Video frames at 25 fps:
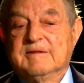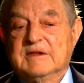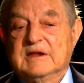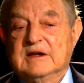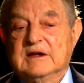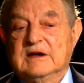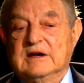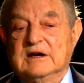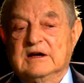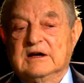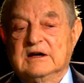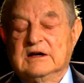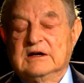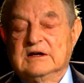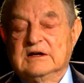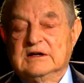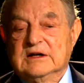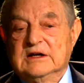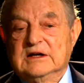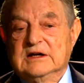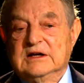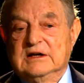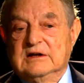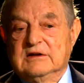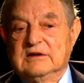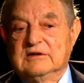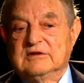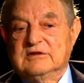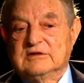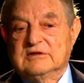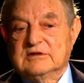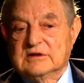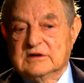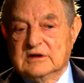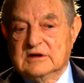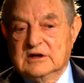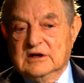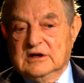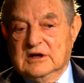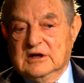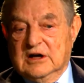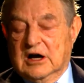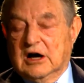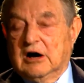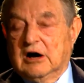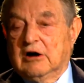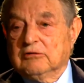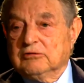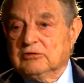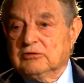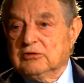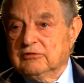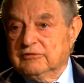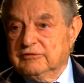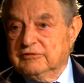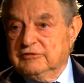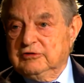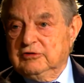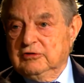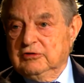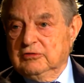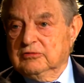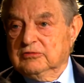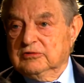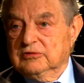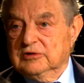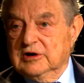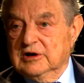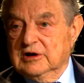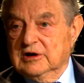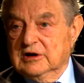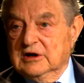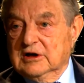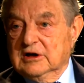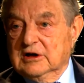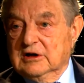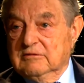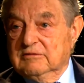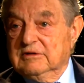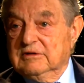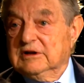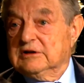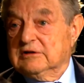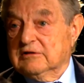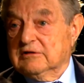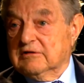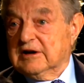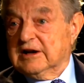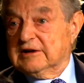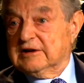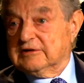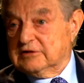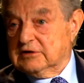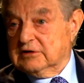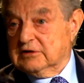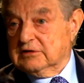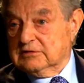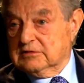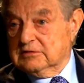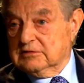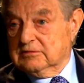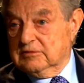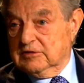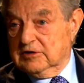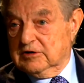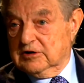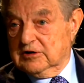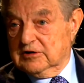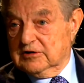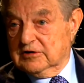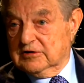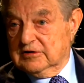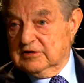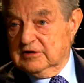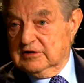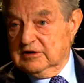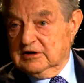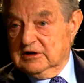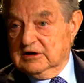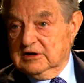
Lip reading: is out of tune with the rest of the world.